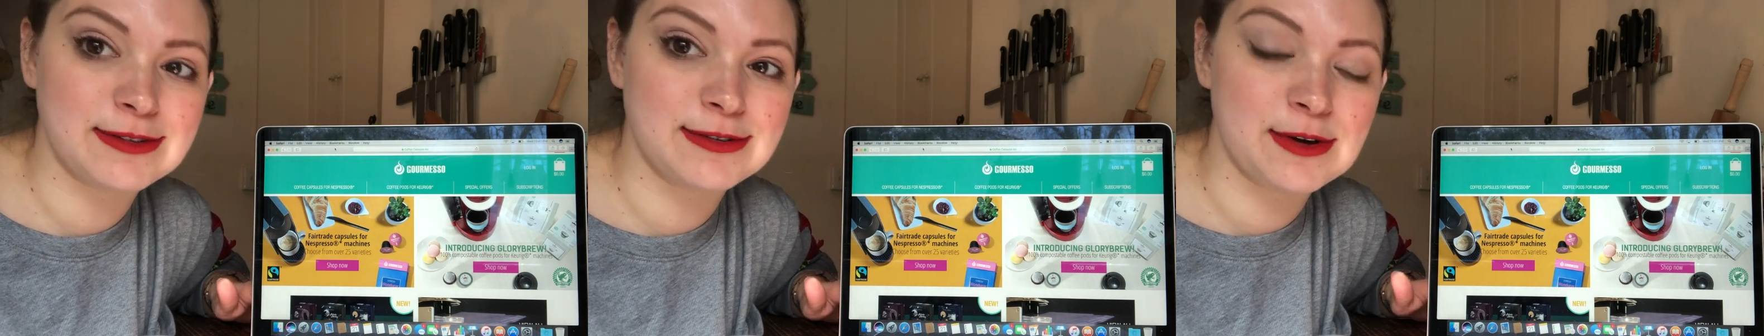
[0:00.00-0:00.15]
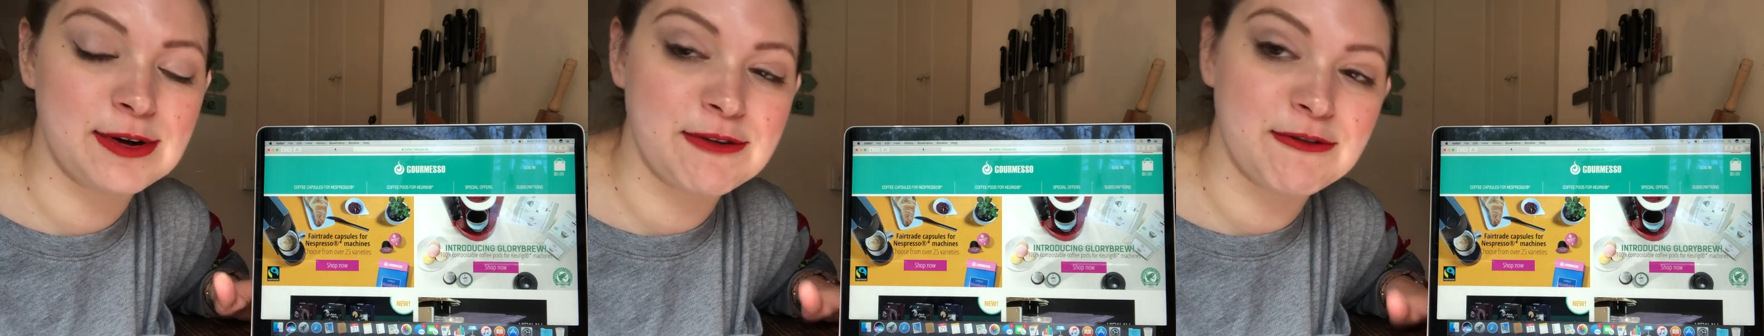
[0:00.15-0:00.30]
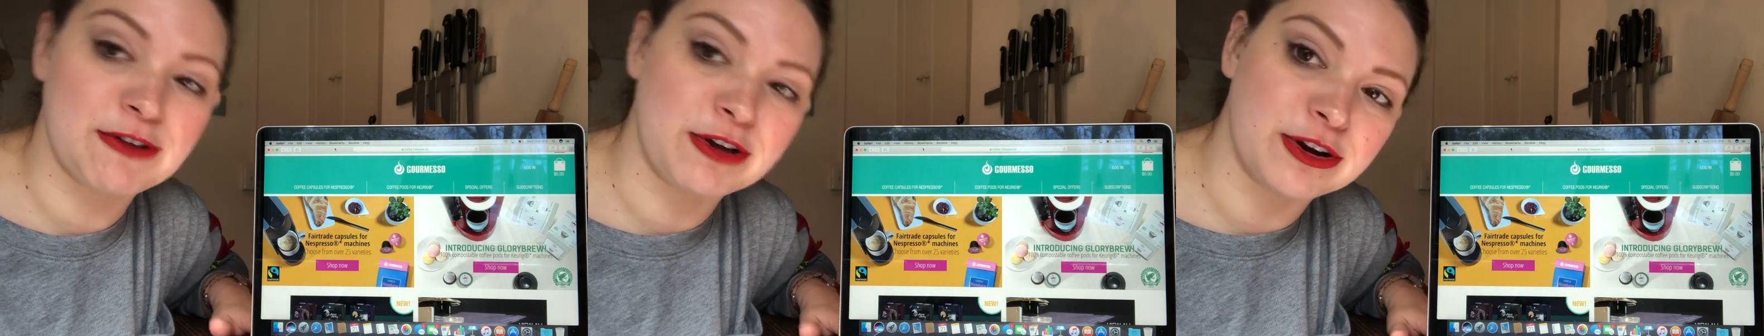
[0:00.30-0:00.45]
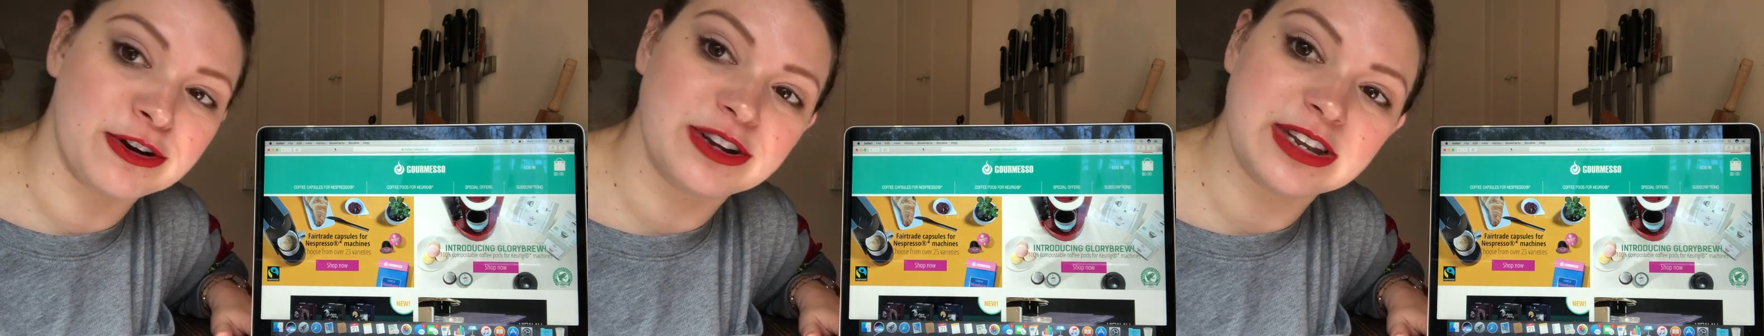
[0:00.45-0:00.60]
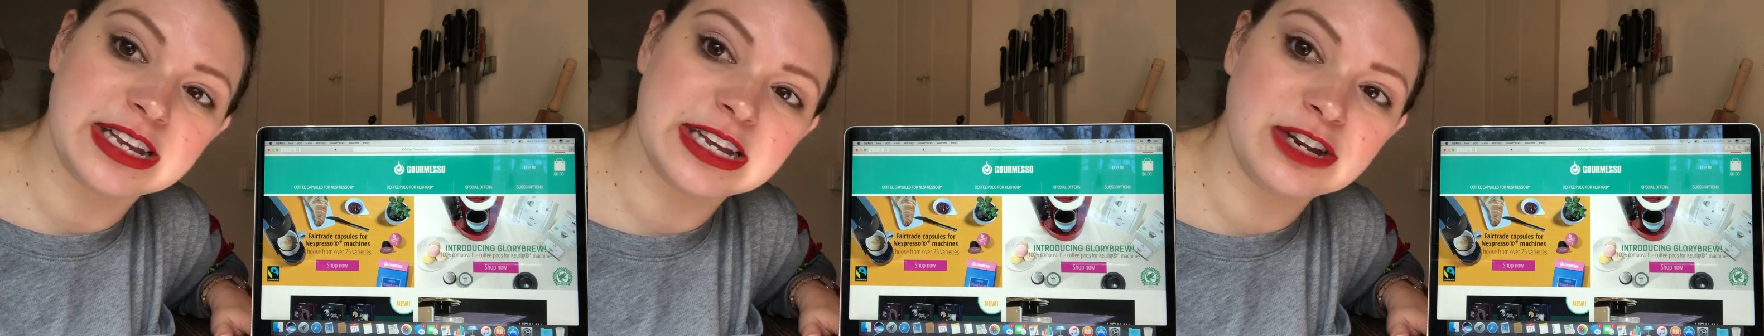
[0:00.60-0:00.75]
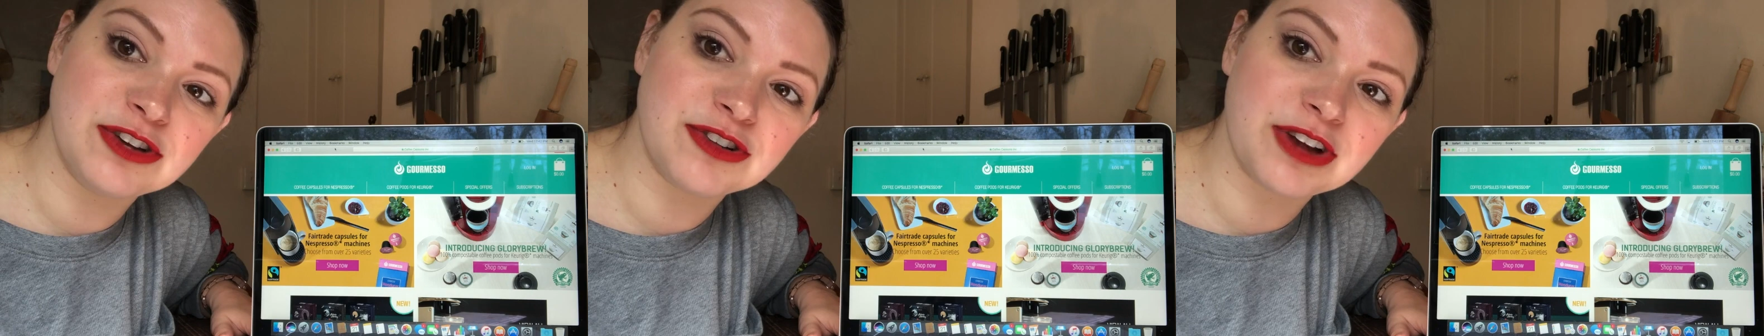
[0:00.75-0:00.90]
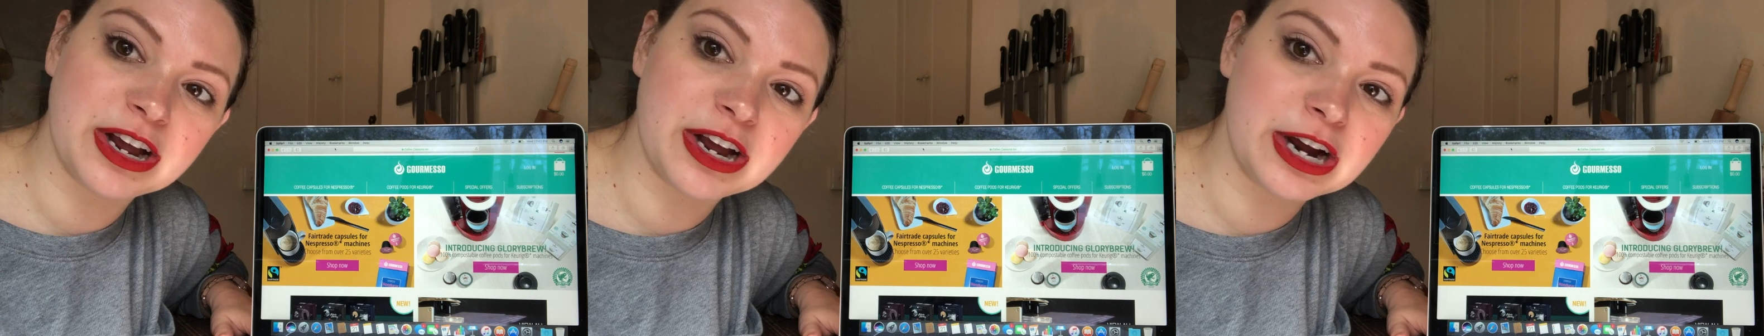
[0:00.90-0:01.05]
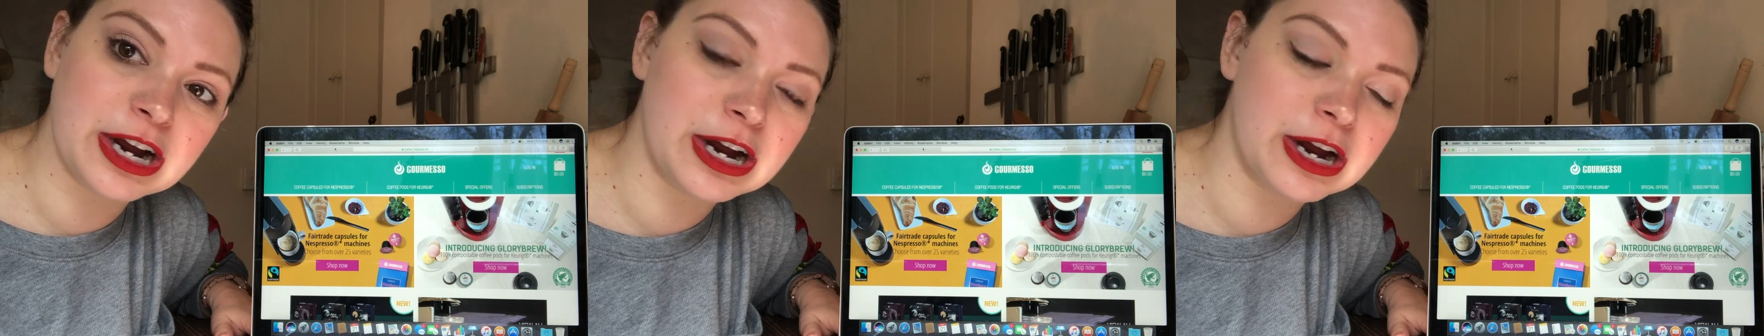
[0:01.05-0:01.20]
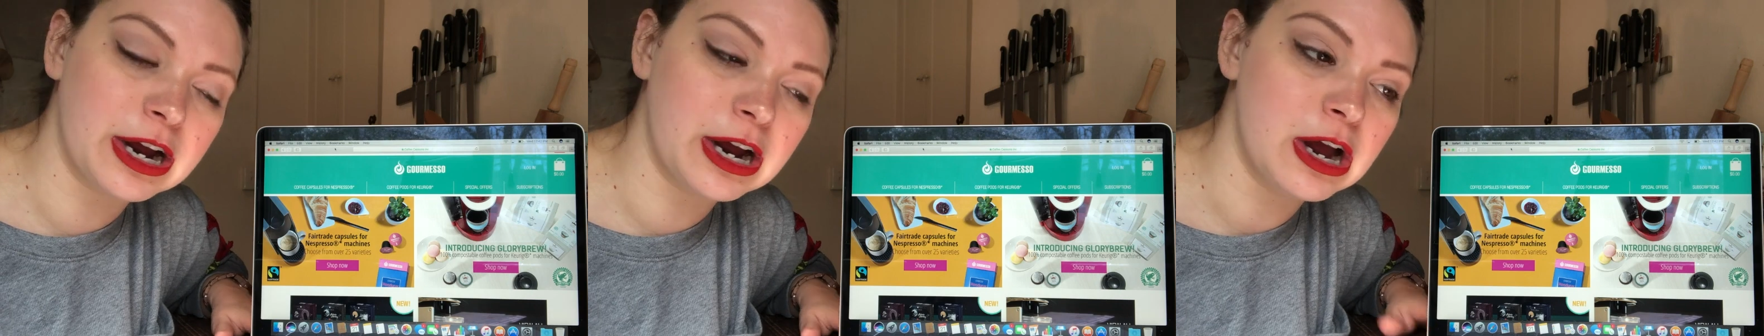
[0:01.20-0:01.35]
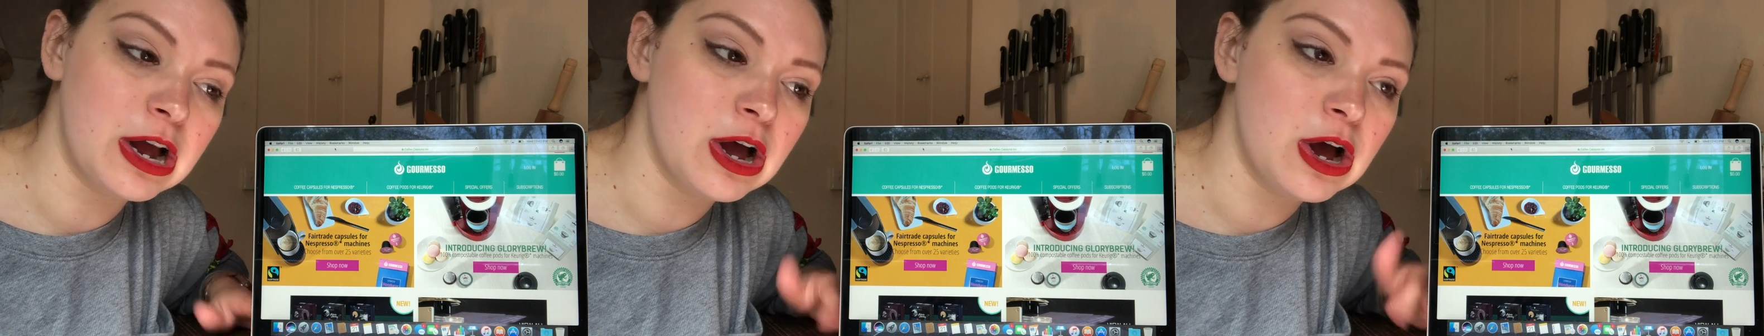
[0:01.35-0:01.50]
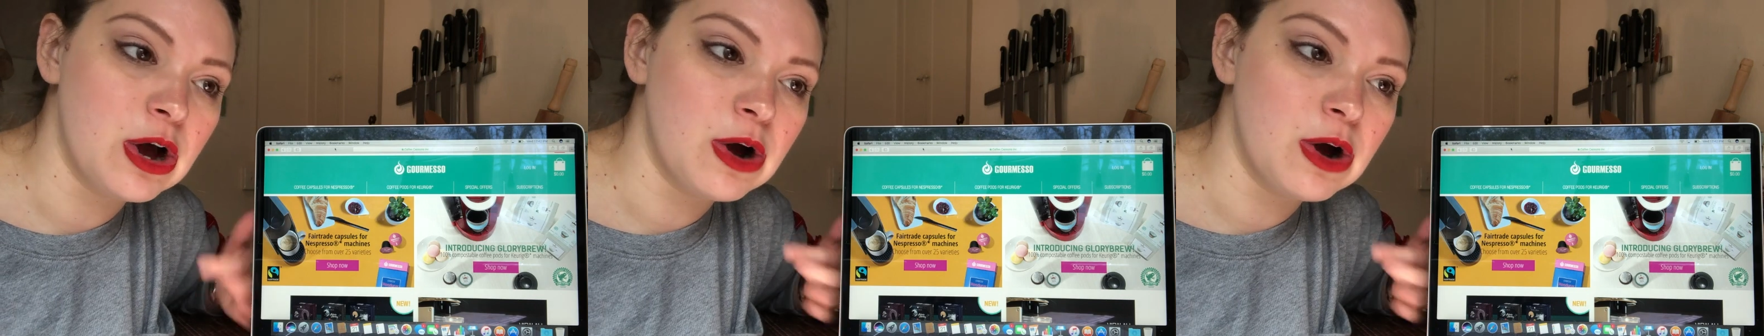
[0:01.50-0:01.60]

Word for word: So if you're a tea drinker